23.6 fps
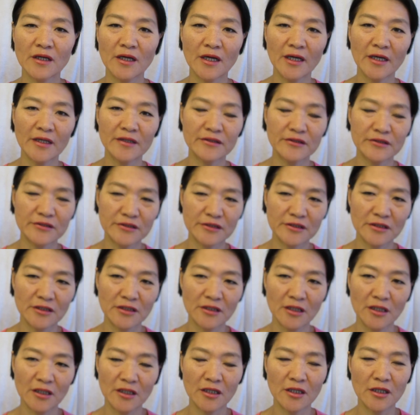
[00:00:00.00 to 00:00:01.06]
and
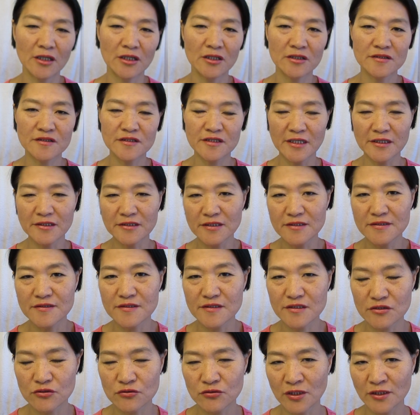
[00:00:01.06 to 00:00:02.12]
uh,
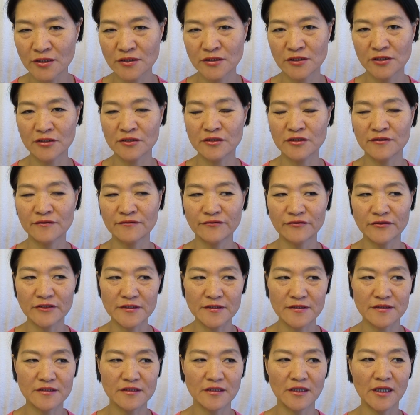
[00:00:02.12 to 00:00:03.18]
sentence structure
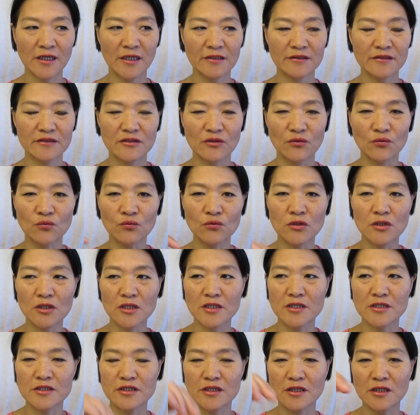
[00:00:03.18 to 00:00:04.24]
difference and
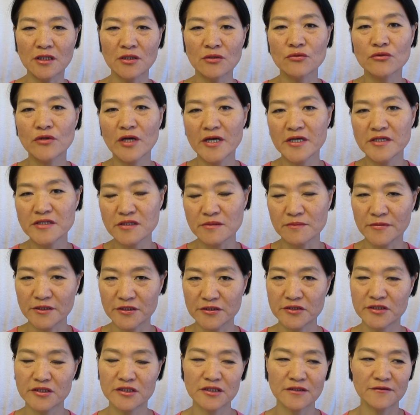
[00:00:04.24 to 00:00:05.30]
word
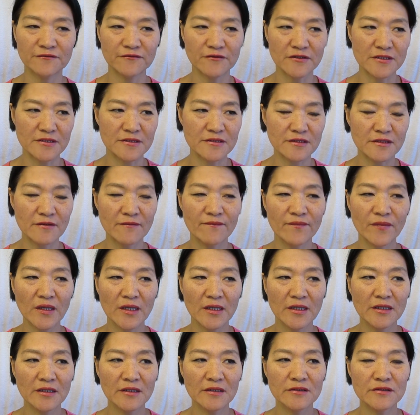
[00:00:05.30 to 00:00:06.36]
arrangement difference.
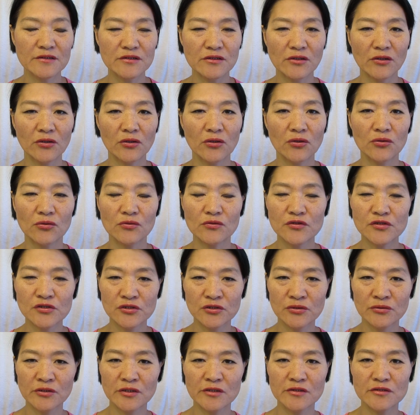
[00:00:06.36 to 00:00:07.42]
So
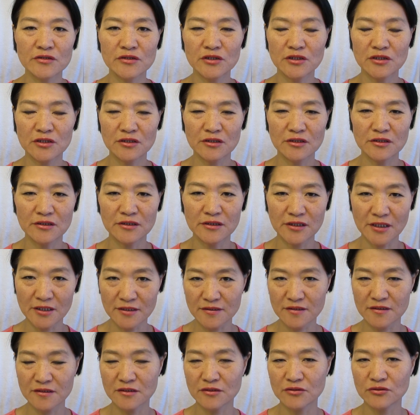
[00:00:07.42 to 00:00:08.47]
students
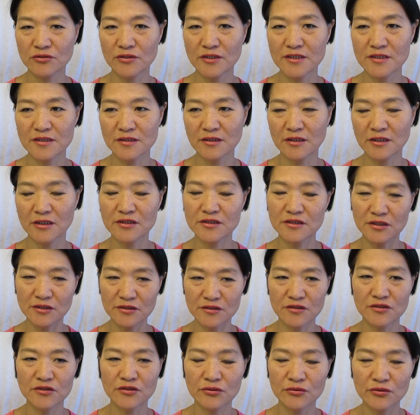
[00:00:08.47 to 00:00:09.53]
does the translate the
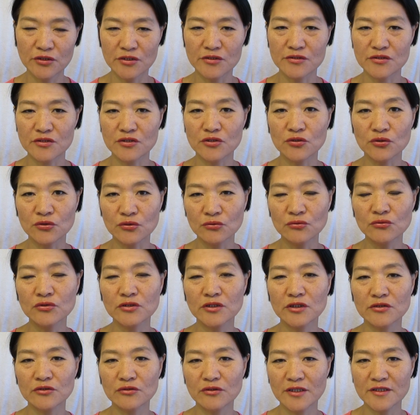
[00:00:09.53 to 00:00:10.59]
students do
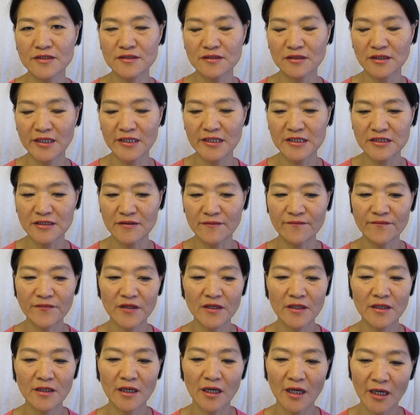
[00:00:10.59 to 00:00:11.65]
the translation.
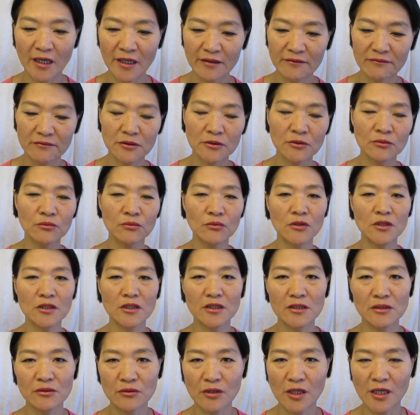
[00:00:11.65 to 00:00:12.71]
I will
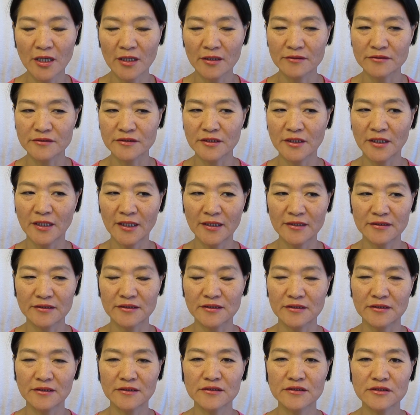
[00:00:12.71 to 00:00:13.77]
walk around
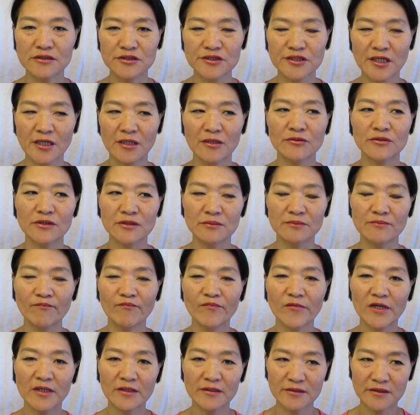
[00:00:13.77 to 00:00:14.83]
and tell them
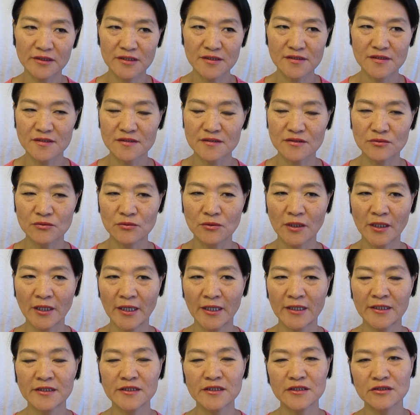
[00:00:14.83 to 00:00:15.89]
this is
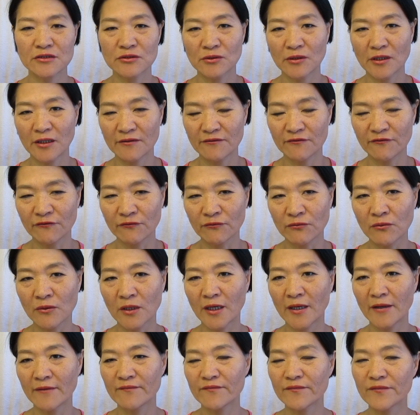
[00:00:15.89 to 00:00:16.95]
right you have
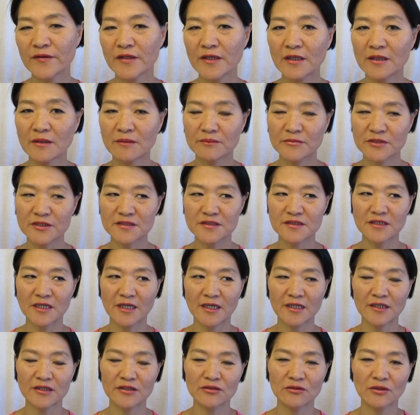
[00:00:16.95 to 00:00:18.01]
one
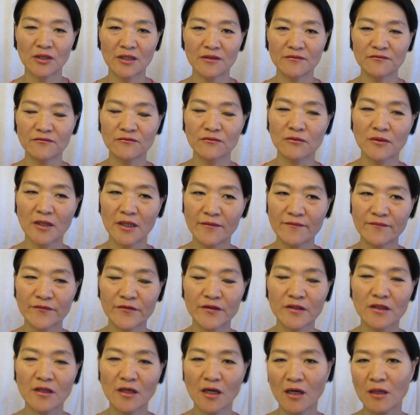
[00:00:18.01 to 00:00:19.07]
mistake you have
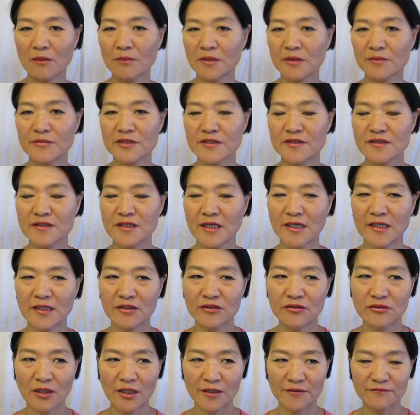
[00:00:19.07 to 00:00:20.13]
one common mistake
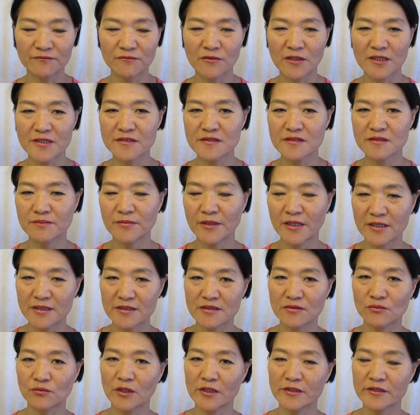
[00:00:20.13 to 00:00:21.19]
you have one
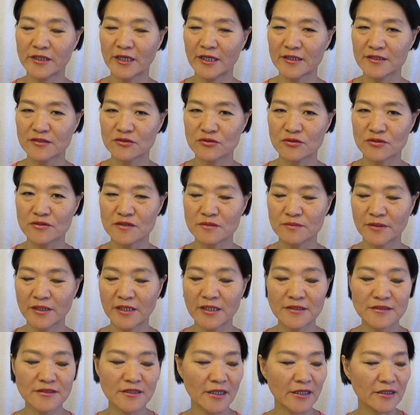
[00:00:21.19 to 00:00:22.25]
space one extra
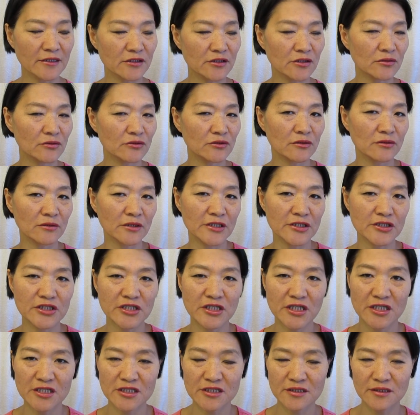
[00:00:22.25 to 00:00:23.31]
space and totally
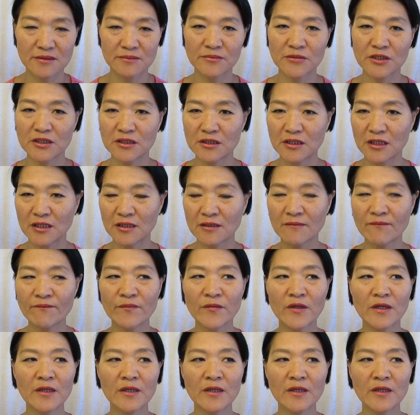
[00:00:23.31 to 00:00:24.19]
change the meaning